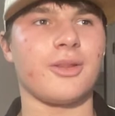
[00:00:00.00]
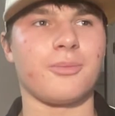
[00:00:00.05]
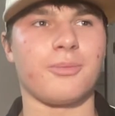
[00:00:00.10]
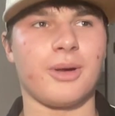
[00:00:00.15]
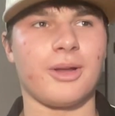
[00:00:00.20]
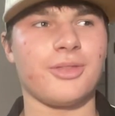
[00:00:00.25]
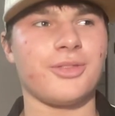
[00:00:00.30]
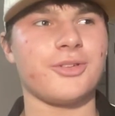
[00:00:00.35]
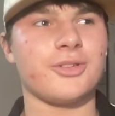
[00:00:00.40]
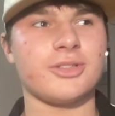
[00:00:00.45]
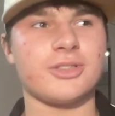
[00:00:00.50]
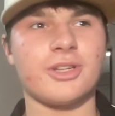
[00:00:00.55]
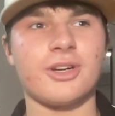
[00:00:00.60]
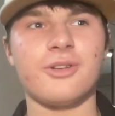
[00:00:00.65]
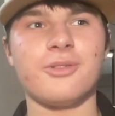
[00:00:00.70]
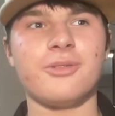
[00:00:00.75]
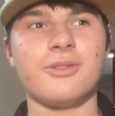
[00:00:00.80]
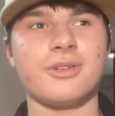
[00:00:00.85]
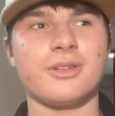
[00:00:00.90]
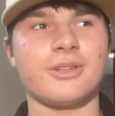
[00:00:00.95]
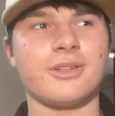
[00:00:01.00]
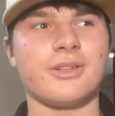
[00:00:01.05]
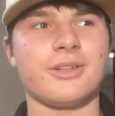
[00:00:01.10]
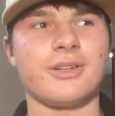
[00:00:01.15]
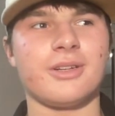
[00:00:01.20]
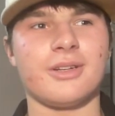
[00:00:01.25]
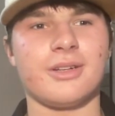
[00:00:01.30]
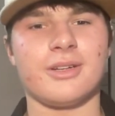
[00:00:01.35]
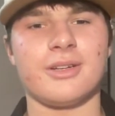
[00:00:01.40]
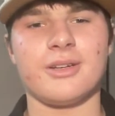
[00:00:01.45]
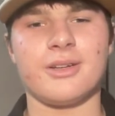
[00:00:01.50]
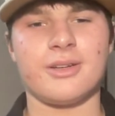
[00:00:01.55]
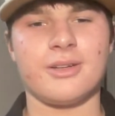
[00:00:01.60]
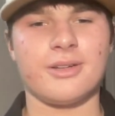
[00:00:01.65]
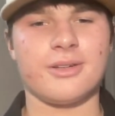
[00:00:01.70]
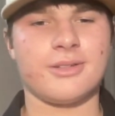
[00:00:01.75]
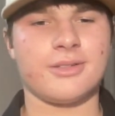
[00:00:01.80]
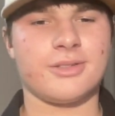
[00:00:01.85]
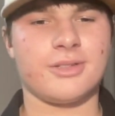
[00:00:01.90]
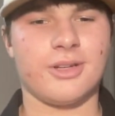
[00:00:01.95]
month or so.
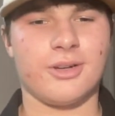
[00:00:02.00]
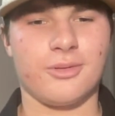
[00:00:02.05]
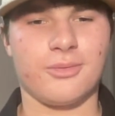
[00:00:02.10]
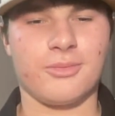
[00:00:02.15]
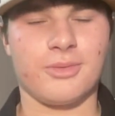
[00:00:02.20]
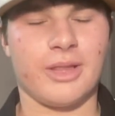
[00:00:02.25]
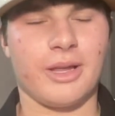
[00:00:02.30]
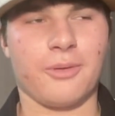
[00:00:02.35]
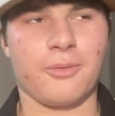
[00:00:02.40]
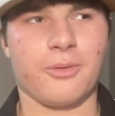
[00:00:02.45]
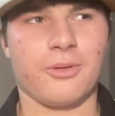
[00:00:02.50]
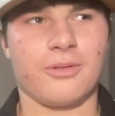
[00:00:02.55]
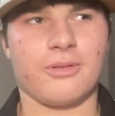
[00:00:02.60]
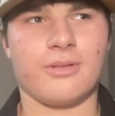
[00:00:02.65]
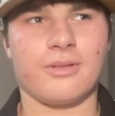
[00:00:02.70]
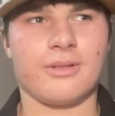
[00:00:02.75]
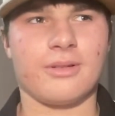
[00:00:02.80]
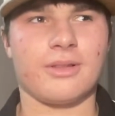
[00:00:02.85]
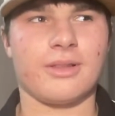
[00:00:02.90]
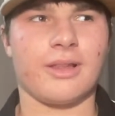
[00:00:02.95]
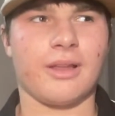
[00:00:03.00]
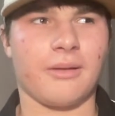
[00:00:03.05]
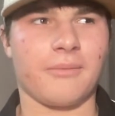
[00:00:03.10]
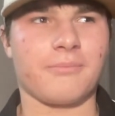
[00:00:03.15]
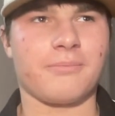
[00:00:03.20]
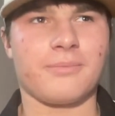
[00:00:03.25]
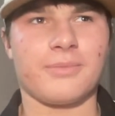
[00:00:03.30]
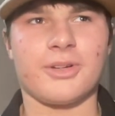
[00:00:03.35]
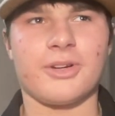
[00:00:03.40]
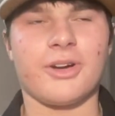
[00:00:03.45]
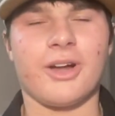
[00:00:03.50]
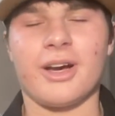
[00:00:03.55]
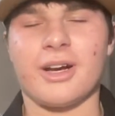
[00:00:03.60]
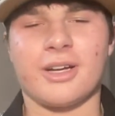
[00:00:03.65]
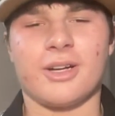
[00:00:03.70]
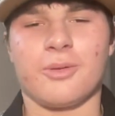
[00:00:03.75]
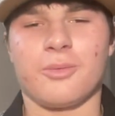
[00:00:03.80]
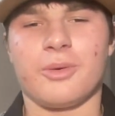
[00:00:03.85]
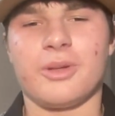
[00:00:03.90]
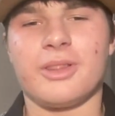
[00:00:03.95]
So they're not
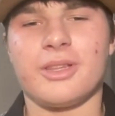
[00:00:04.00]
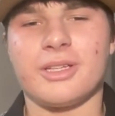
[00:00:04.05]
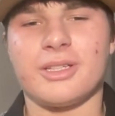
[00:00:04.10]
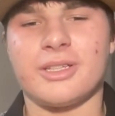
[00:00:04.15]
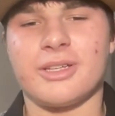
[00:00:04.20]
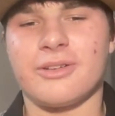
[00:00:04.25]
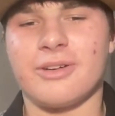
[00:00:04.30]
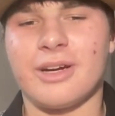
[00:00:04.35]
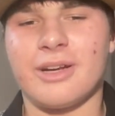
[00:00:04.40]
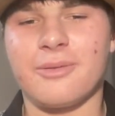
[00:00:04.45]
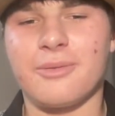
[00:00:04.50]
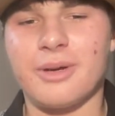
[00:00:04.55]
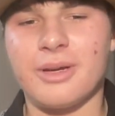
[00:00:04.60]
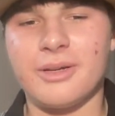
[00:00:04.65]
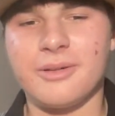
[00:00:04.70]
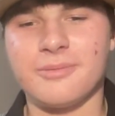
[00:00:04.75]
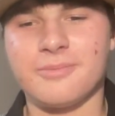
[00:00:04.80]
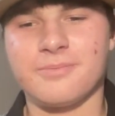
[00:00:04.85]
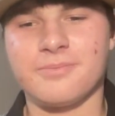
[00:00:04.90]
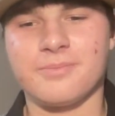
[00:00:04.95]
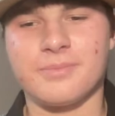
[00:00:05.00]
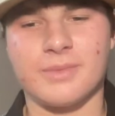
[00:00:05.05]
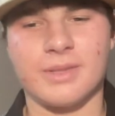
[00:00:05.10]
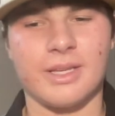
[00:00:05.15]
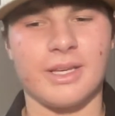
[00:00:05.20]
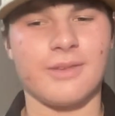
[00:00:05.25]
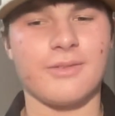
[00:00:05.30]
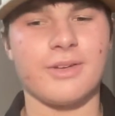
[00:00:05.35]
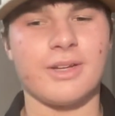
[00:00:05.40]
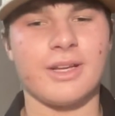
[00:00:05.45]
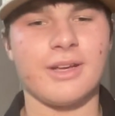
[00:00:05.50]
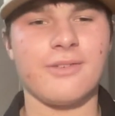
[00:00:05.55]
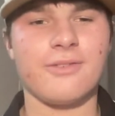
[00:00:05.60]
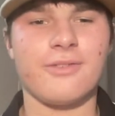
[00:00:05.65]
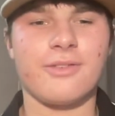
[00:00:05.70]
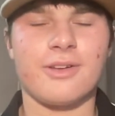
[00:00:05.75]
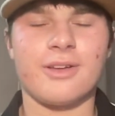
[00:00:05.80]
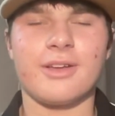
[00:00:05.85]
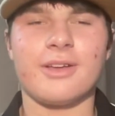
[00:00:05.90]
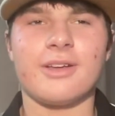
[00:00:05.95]
going to win this year anyway, even
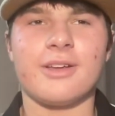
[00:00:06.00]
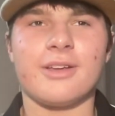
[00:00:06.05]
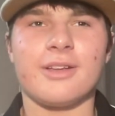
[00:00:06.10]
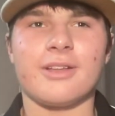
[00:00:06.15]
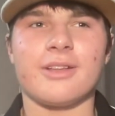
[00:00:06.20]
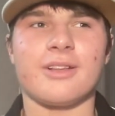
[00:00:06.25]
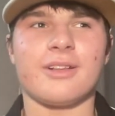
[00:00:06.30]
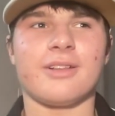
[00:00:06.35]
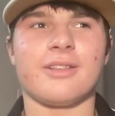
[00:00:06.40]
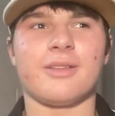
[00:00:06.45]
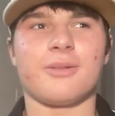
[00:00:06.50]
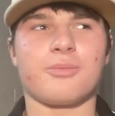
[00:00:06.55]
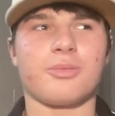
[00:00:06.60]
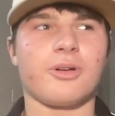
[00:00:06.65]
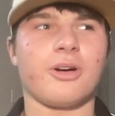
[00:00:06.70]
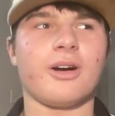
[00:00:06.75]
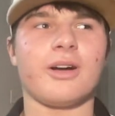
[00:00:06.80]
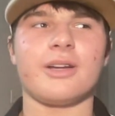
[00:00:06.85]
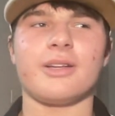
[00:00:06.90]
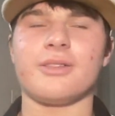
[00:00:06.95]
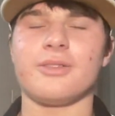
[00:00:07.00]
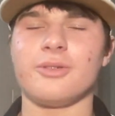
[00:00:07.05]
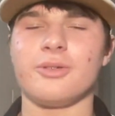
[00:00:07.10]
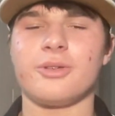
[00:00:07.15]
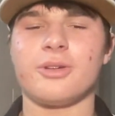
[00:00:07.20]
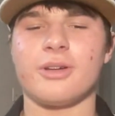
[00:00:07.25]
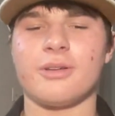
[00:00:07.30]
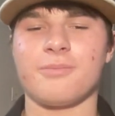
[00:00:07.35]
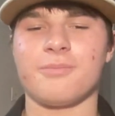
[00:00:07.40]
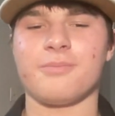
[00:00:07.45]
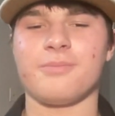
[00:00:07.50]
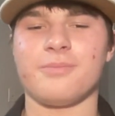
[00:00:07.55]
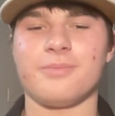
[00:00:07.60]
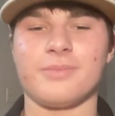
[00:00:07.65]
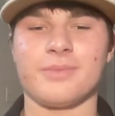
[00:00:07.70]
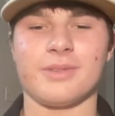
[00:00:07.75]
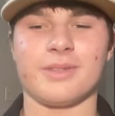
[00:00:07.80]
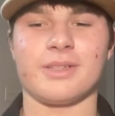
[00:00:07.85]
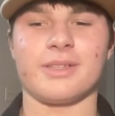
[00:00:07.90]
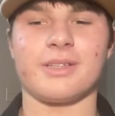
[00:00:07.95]
if LeBron and Luka
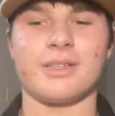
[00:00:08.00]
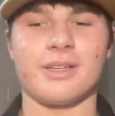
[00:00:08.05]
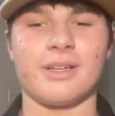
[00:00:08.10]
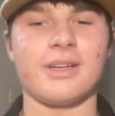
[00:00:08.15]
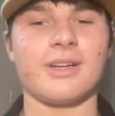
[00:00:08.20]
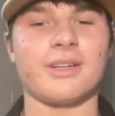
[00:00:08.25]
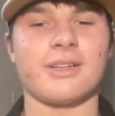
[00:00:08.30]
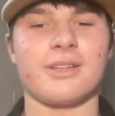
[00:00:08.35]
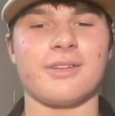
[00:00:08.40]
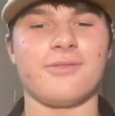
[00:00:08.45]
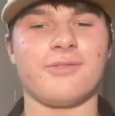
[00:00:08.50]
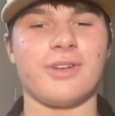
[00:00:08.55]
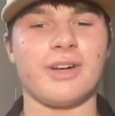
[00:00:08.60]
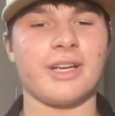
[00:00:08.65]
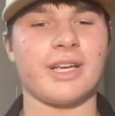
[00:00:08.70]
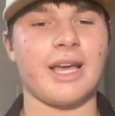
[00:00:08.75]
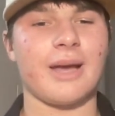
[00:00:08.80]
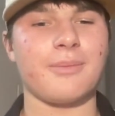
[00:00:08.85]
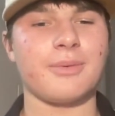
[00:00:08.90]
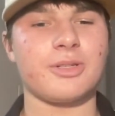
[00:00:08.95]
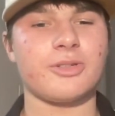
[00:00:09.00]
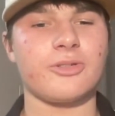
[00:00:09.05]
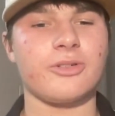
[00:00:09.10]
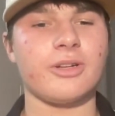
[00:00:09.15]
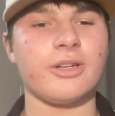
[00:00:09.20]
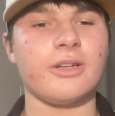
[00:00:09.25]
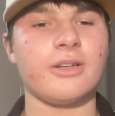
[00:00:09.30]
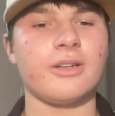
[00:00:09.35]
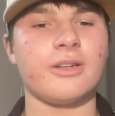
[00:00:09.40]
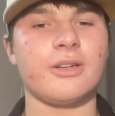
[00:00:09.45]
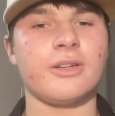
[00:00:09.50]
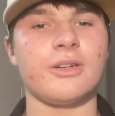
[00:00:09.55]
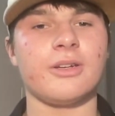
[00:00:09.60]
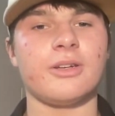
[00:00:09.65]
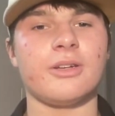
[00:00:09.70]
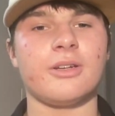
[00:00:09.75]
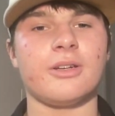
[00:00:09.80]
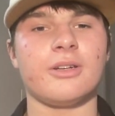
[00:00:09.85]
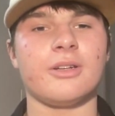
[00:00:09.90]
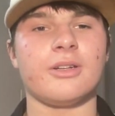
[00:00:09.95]
can find chemistry.
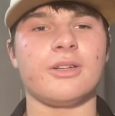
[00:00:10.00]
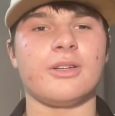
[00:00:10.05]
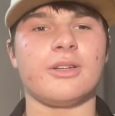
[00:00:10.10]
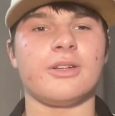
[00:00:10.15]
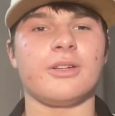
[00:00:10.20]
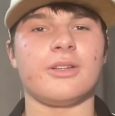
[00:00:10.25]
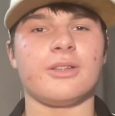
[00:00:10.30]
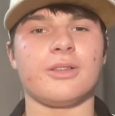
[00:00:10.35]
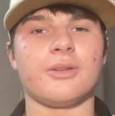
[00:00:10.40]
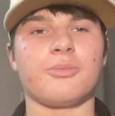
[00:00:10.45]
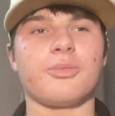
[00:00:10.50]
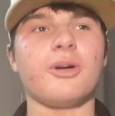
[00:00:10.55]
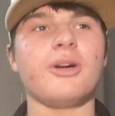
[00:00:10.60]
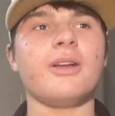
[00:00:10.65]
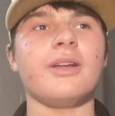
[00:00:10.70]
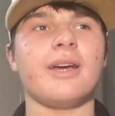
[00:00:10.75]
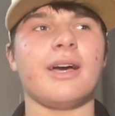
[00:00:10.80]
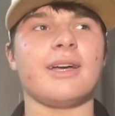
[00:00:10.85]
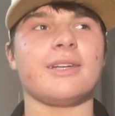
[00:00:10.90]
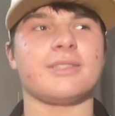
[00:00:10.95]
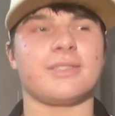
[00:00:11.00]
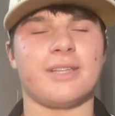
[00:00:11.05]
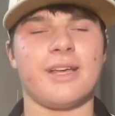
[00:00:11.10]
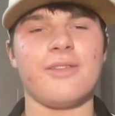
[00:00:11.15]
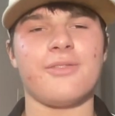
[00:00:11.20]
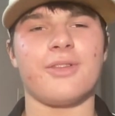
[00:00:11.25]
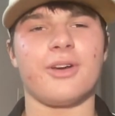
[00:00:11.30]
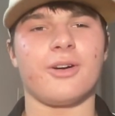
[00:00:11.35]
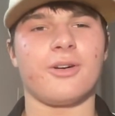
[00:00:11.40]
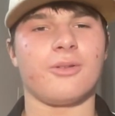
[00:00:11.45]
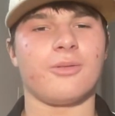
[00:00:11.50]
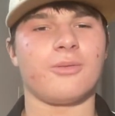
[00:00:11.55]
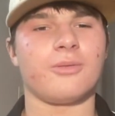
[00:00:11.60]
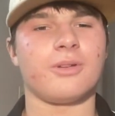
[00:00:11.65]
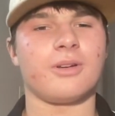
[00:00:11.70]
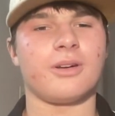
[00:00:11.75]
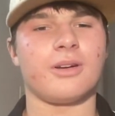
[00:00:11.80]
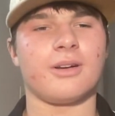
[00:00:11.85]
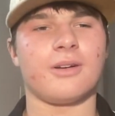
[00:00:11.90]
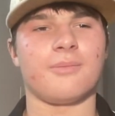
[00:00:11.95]
LeBron has said, though,
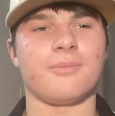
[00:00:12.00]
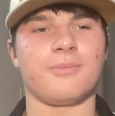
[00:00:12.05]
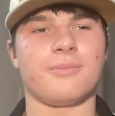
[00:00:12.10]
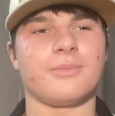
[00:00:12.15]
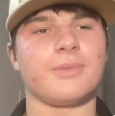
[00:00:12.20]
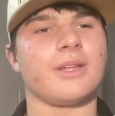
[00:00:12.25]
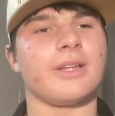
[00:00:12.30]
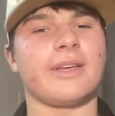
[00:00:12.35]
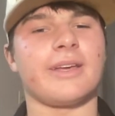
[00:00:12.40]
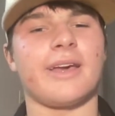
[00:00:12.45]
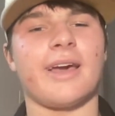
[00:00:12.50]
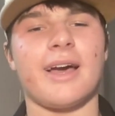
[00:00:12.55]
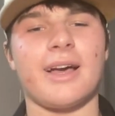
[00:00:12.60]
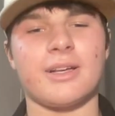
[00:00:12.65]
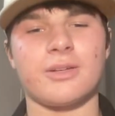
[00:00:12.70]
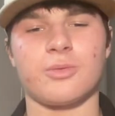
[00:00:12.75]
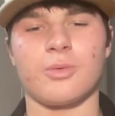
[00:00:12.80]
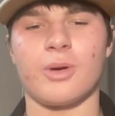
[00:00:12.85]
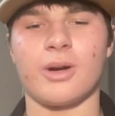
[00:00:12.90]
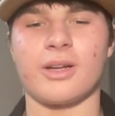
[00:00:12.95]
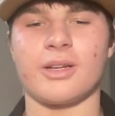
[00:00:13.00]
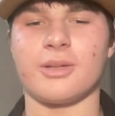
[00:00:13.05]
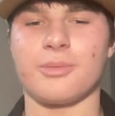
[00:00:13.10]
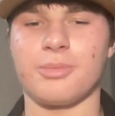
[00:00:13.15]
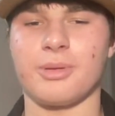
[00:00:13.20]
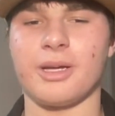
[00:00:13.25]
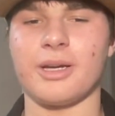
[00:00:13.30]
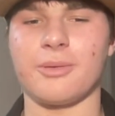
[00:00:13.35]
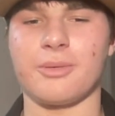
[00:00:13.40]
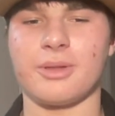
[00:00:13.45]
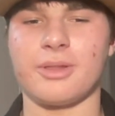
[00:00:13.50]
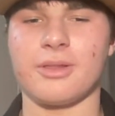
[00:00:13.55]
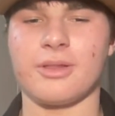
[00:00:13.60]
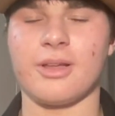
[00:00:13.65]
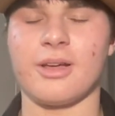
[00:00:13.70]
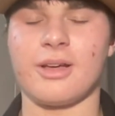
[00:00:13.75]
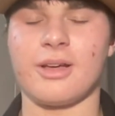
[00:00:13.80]
that he has wanted to play with